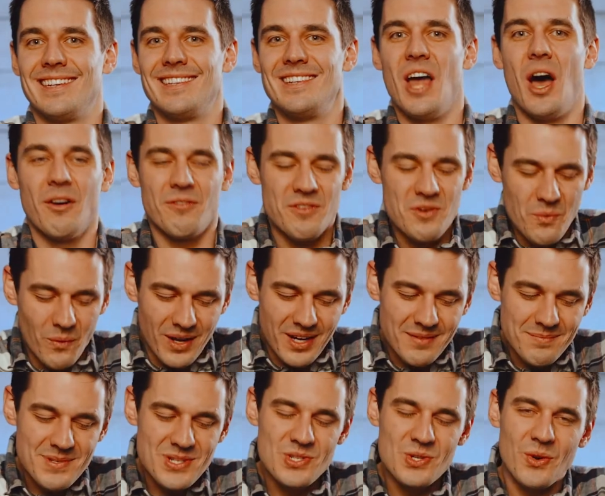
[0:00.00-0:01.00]
Now, if you want
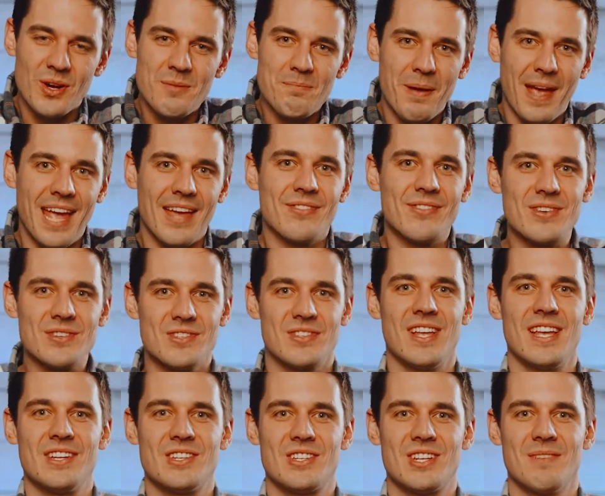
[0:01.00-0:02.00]
them to join Panthers
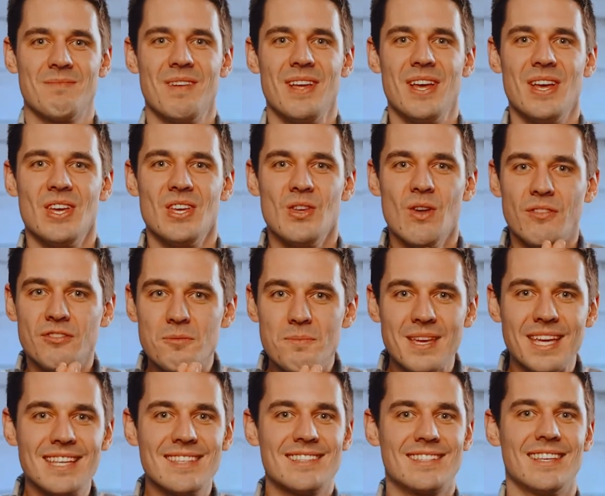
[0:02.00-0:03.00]
Nation, you have to be
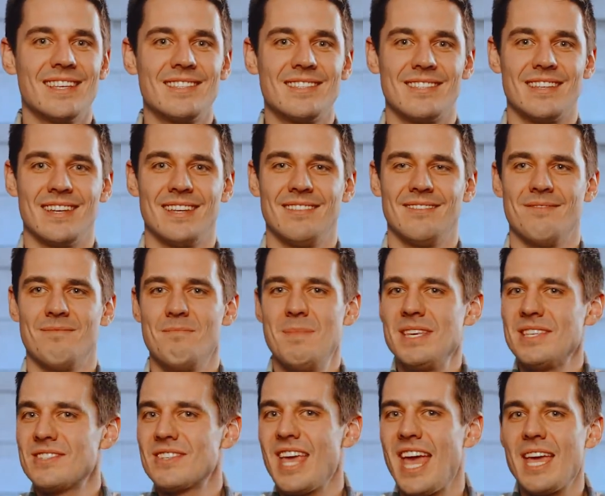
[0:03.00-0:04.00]
consistent,
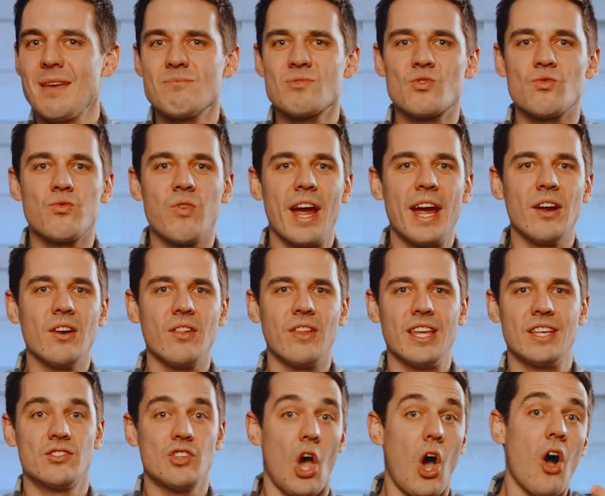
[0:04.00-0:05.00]
miss games
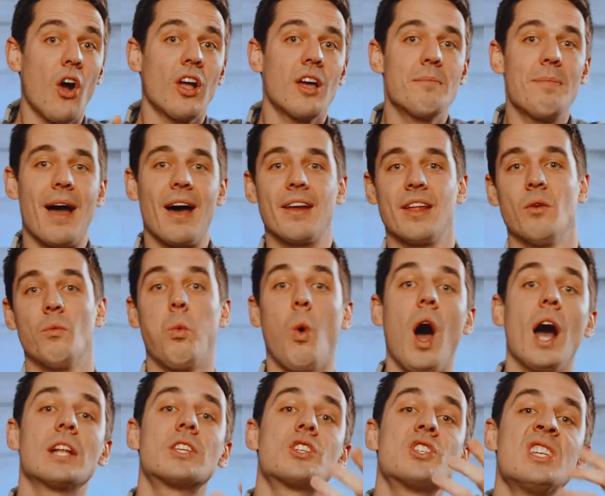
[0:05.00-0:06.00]
rarely, talk about it,
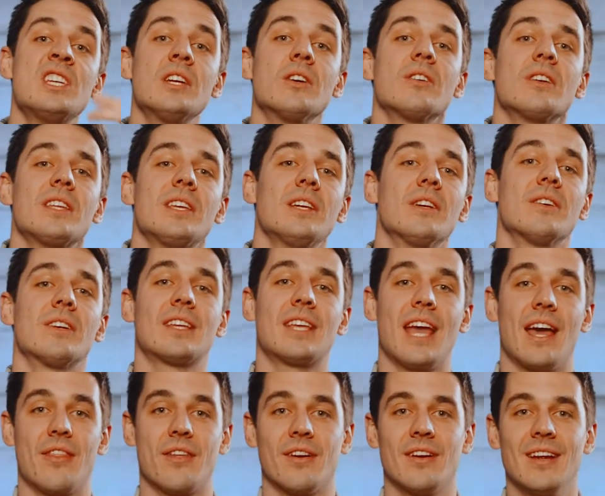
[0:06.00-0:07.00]
watch year to year
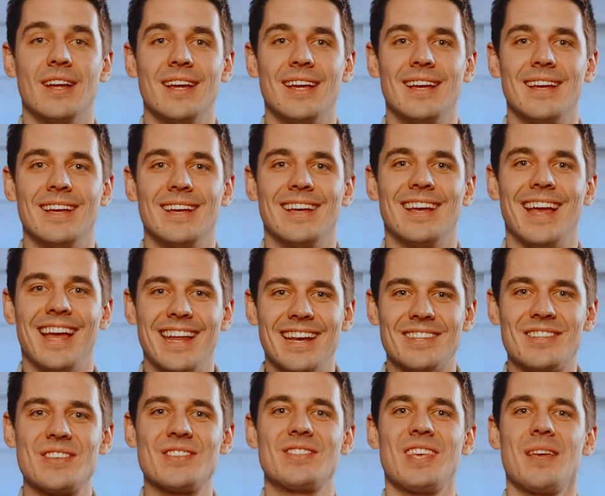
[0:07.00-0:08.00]
together. And
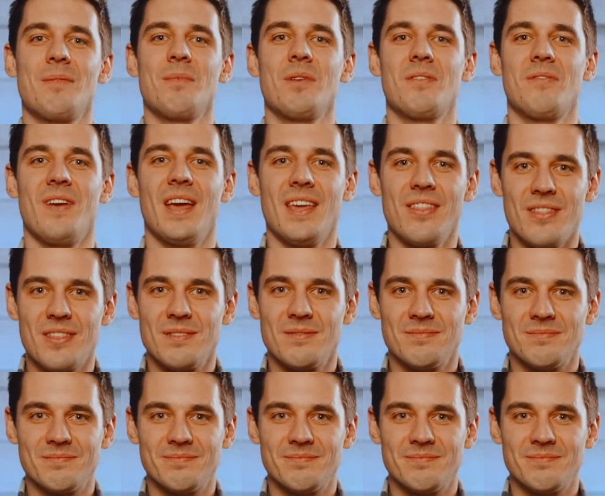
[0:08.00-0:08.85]
it's the same with faith.